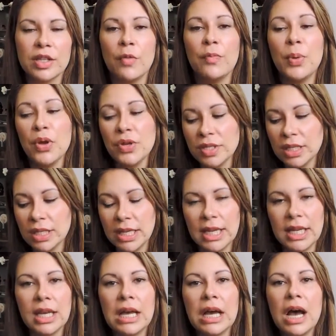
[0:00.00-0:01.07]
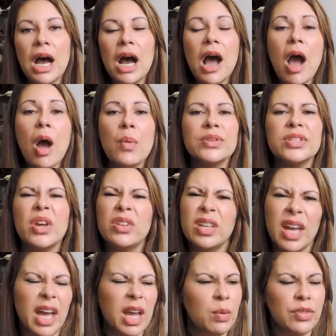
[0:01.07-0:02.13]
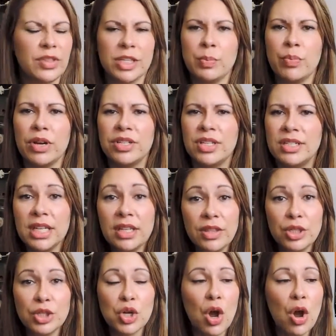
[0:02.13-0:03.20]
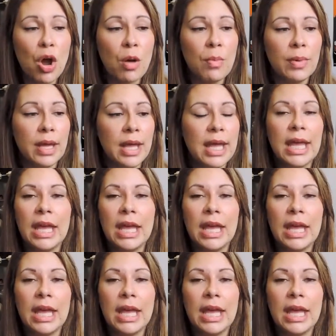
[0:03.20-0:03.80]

So personally, I was okay with this brush. It did the job.